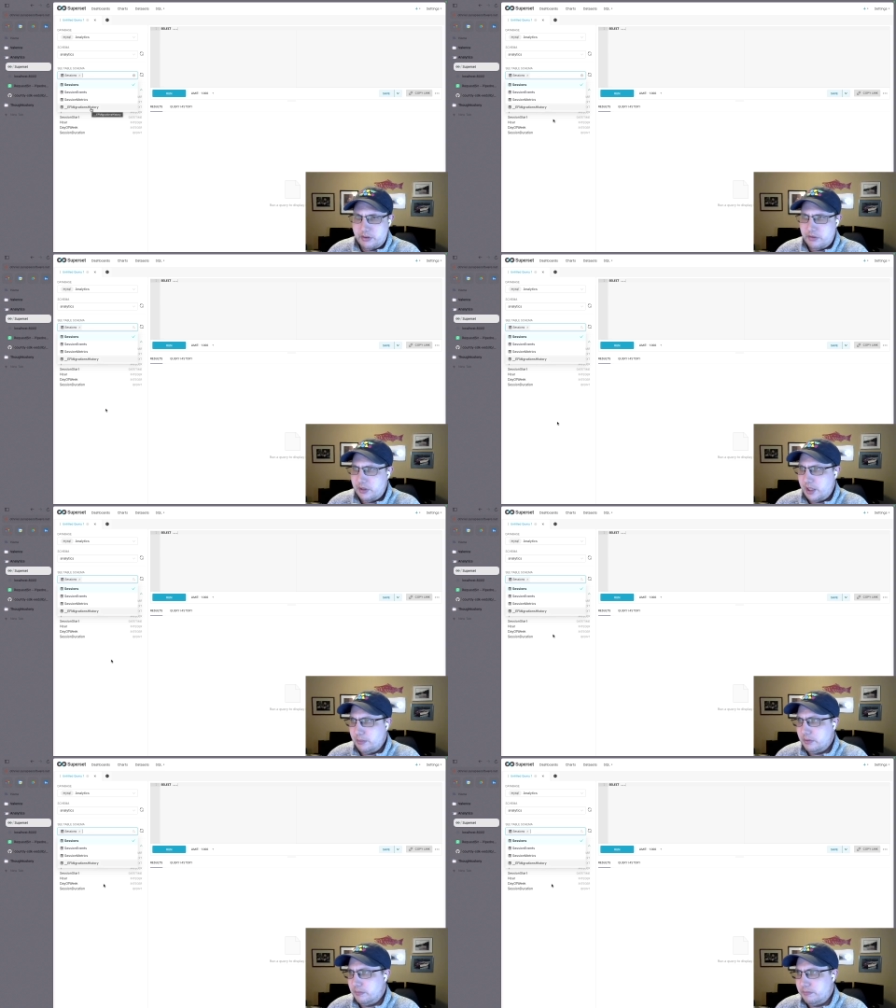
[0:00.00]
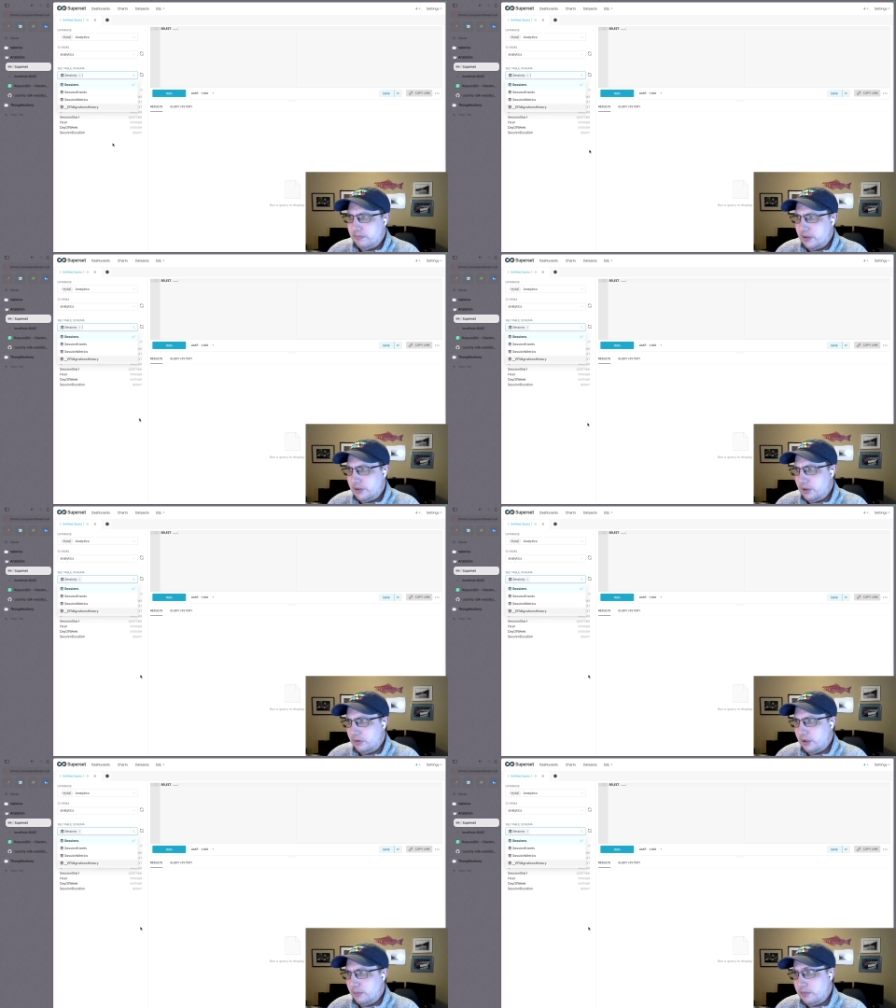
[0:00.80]
history table that
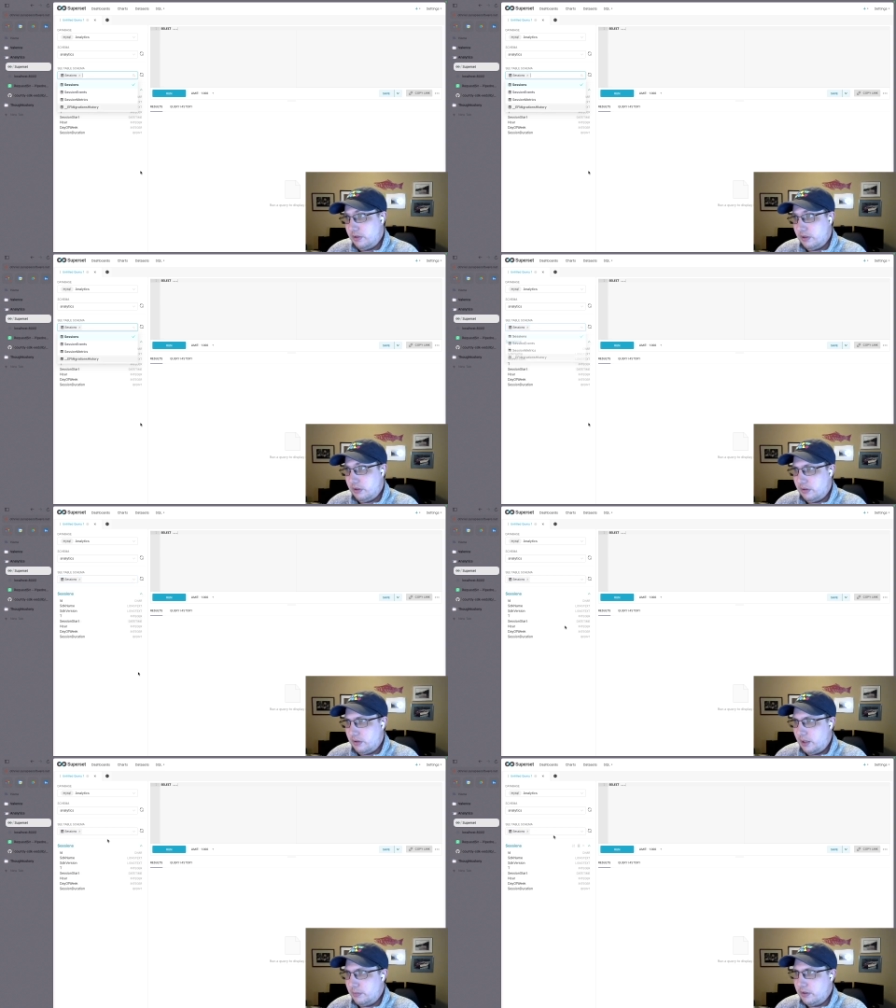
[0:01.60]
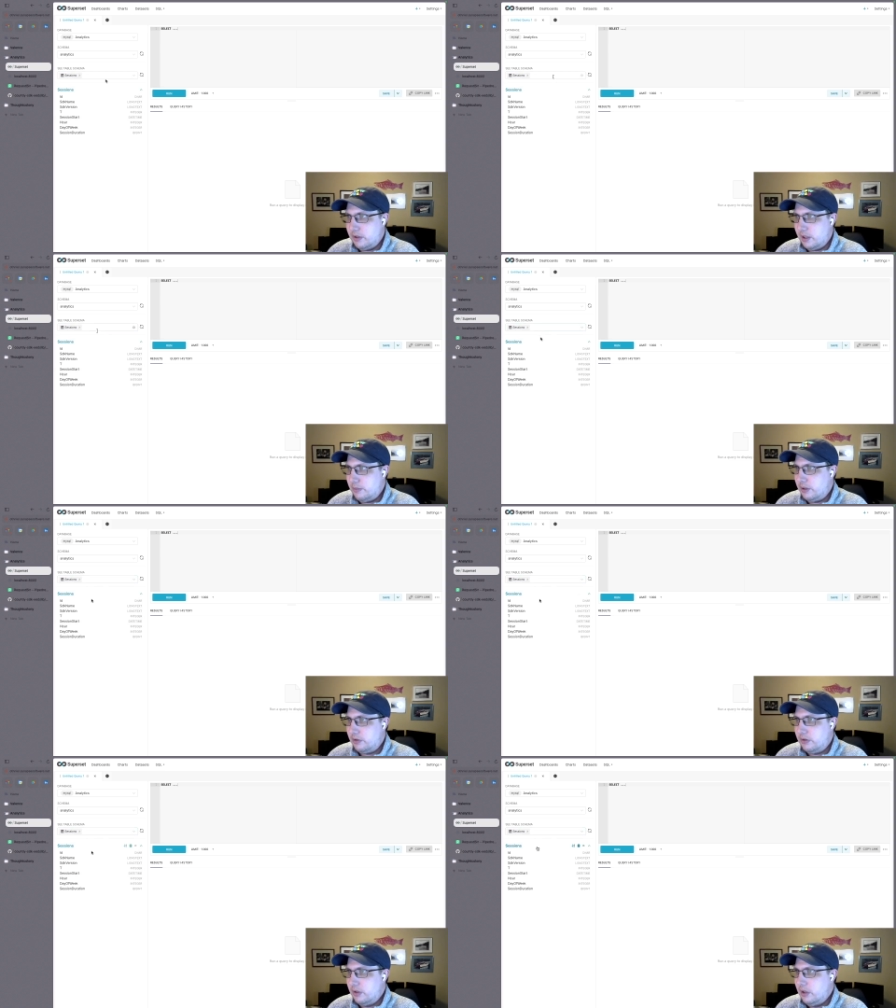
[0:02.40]
shows up just because it's a table in the
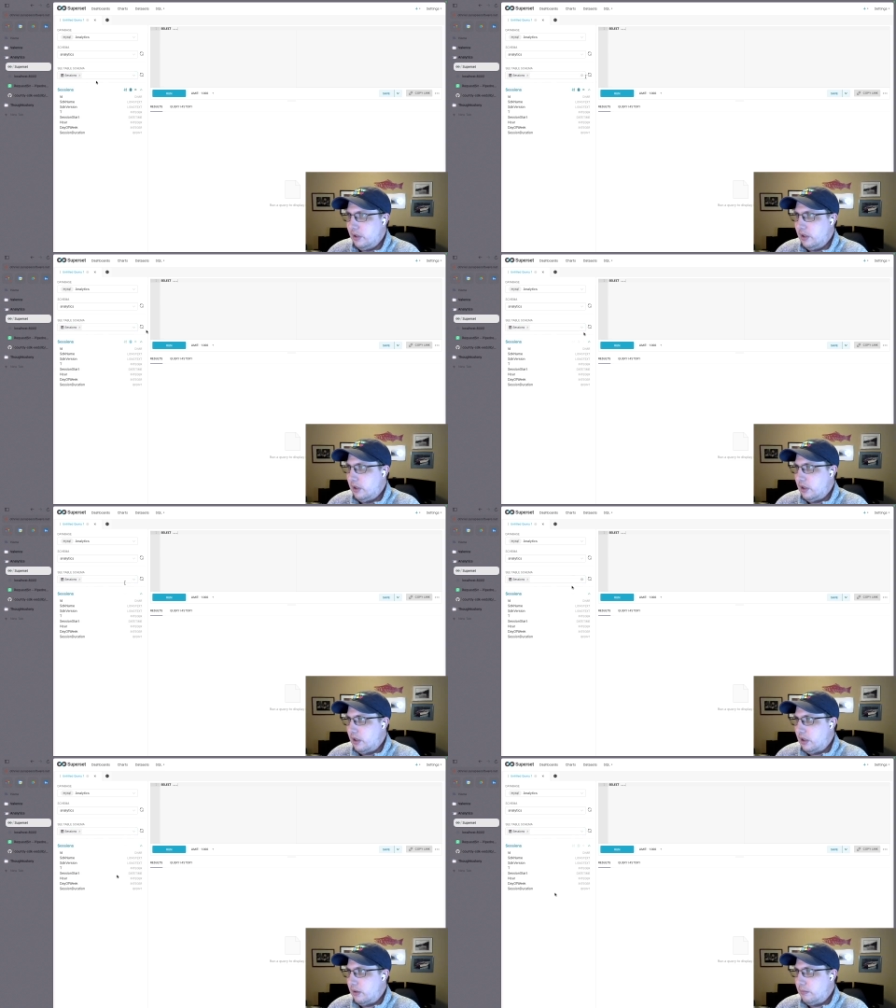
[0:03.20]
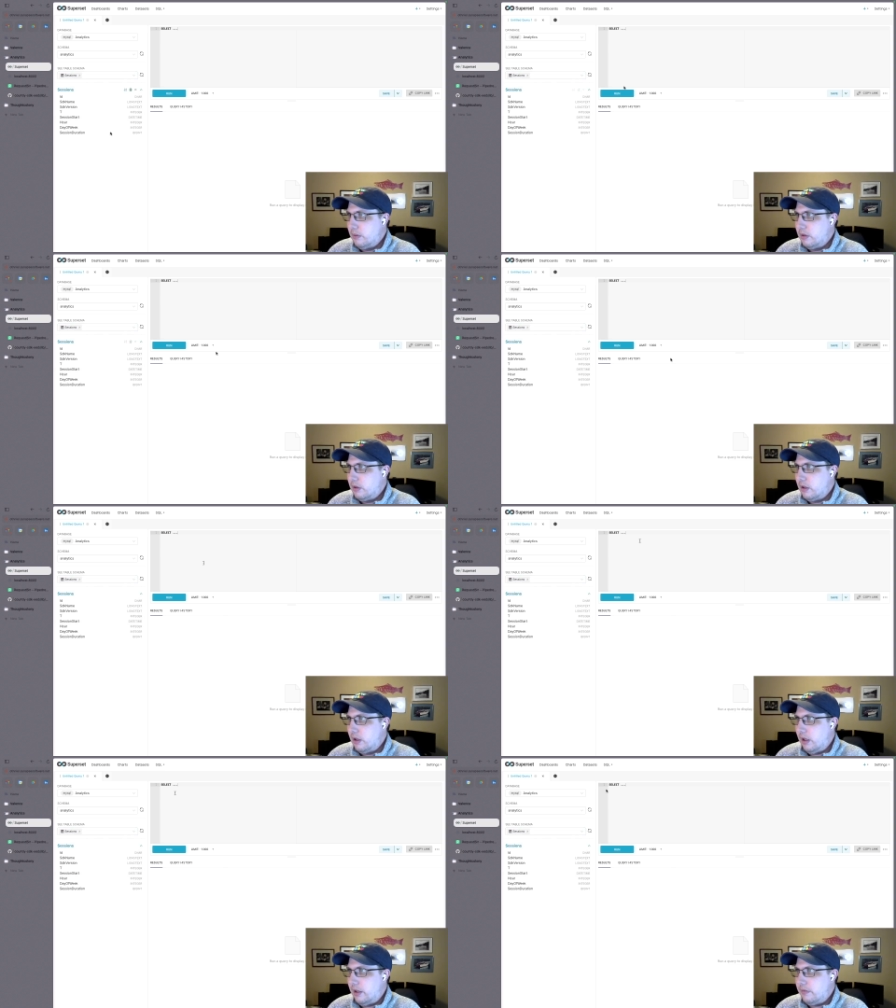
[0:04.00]
database. Um,
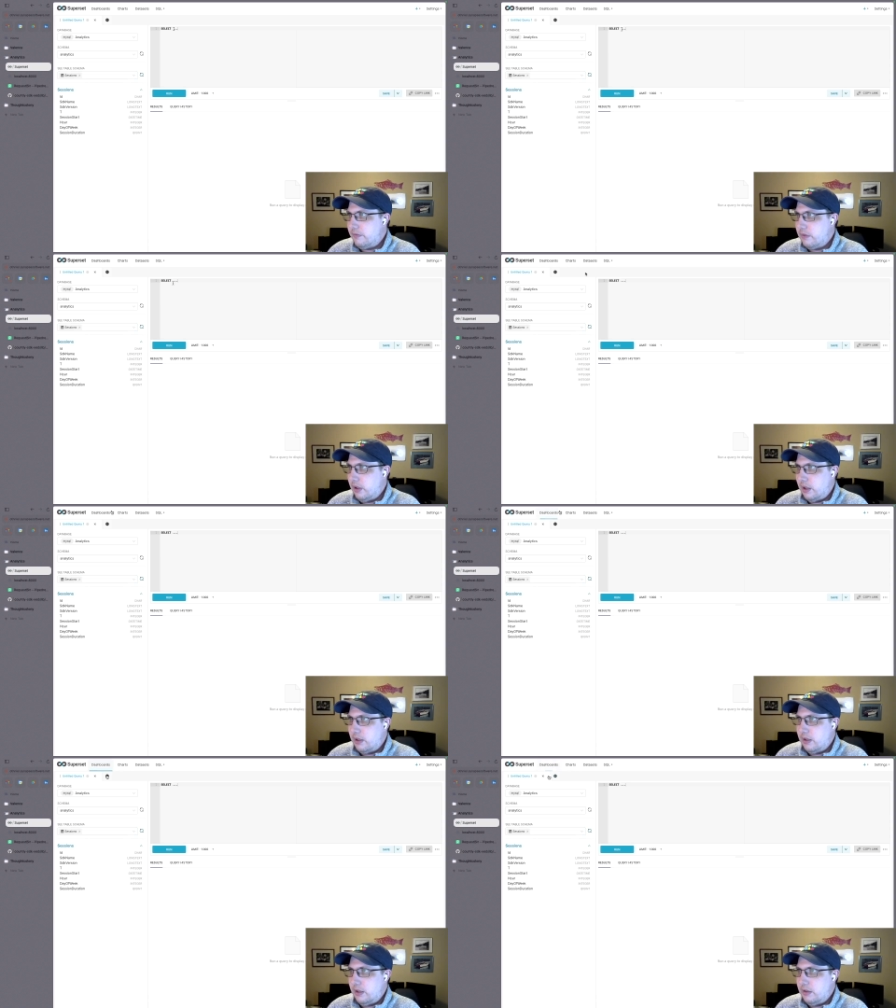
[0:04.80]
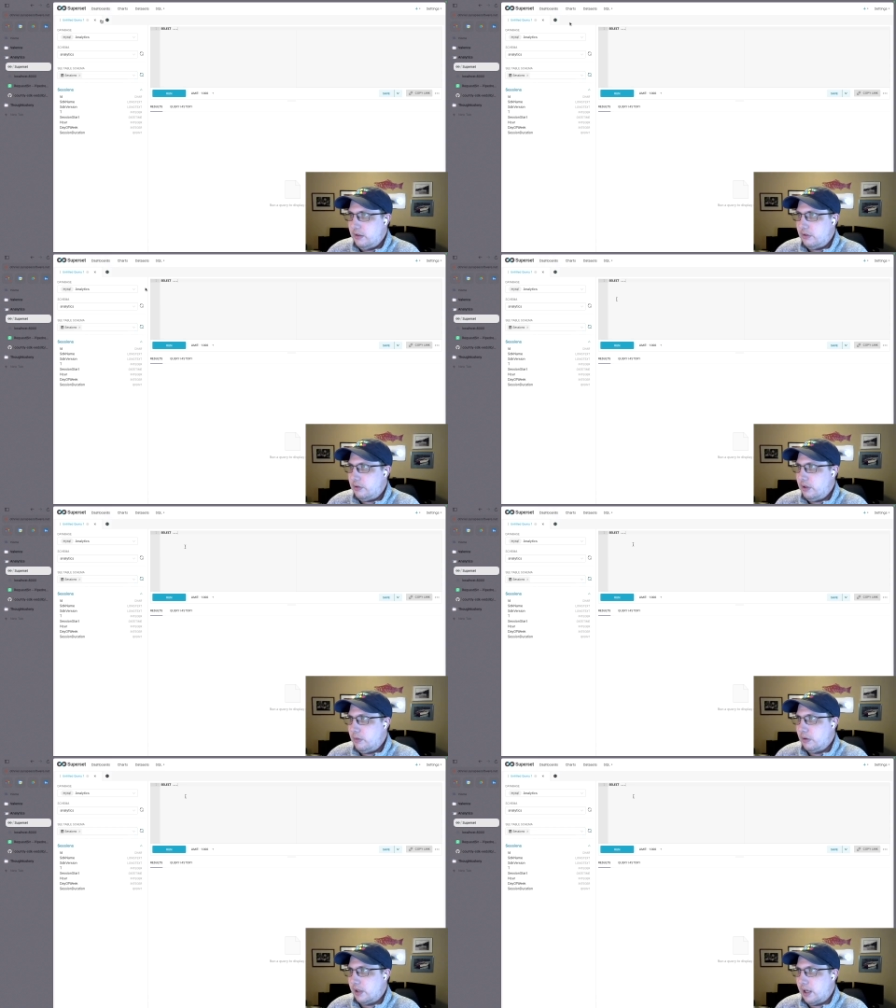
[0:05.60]
and in this
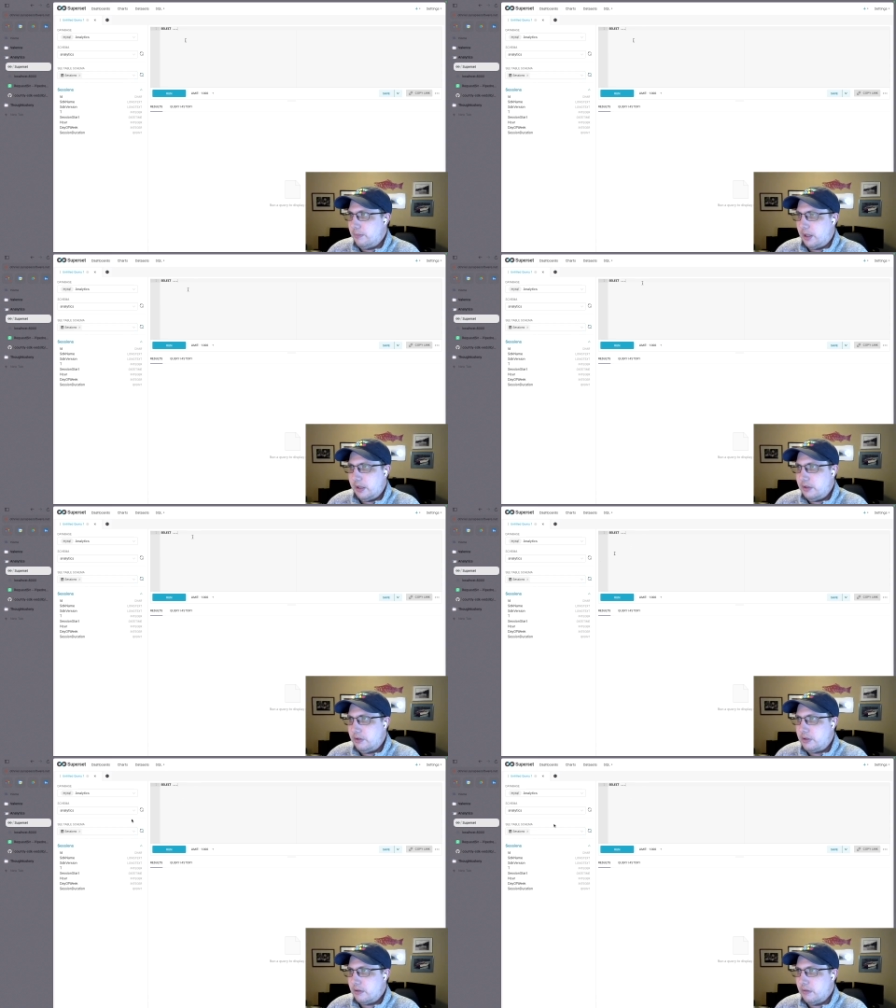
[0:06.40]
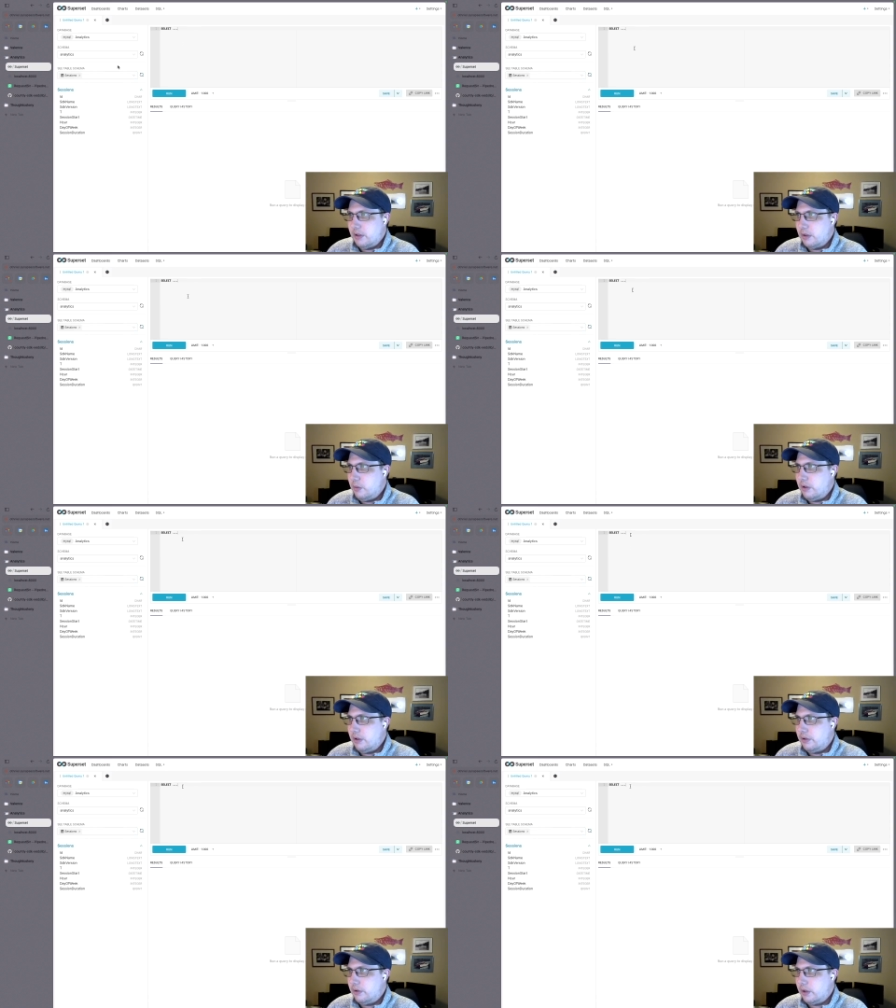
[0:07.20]
SQL lab, I can start running
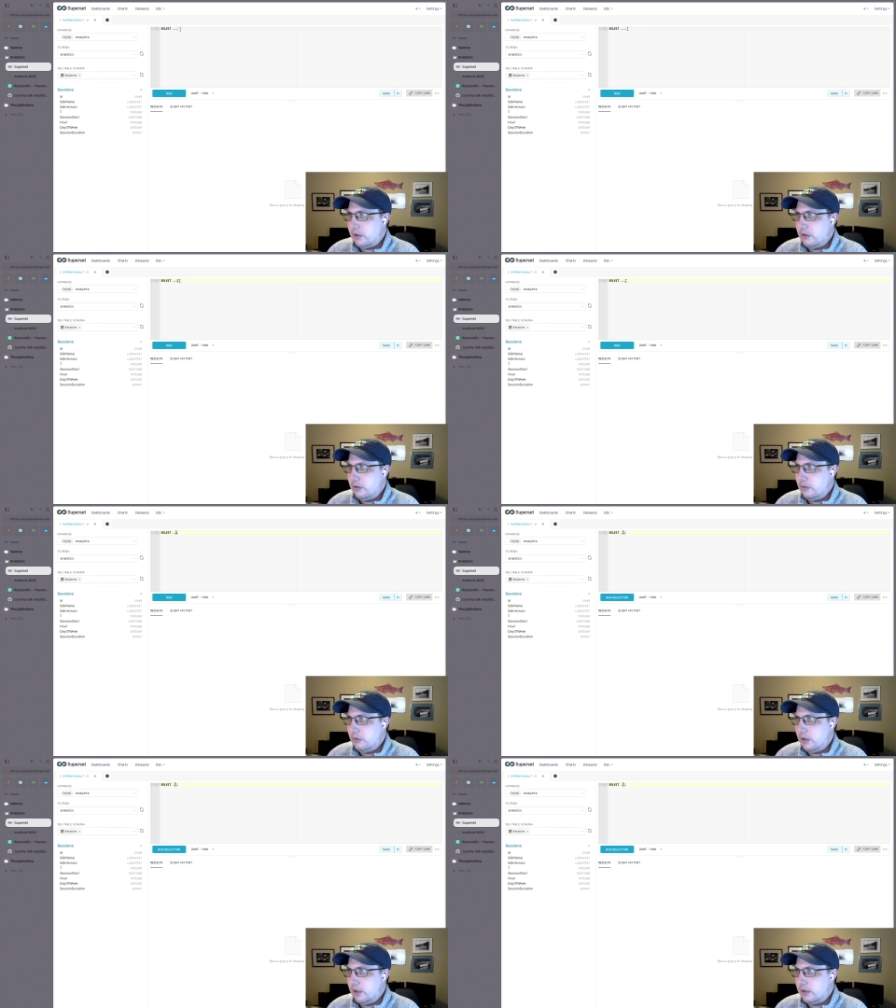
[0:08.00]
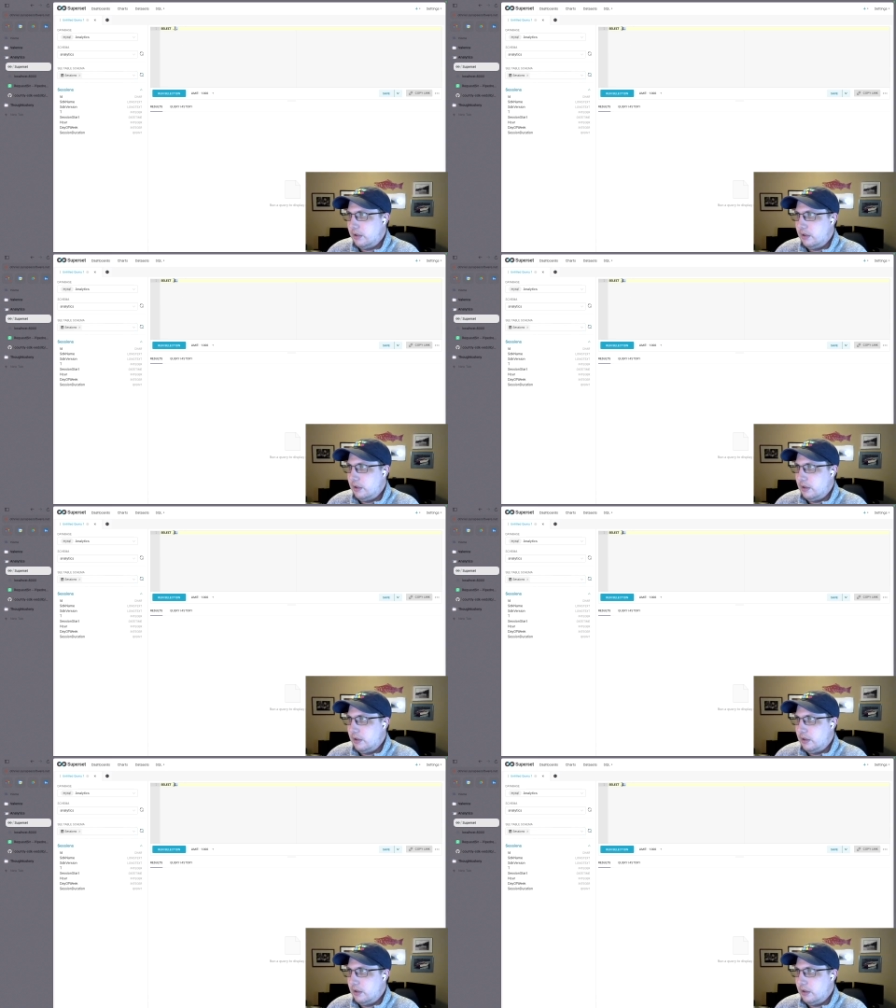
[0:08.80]
queries. So I can do like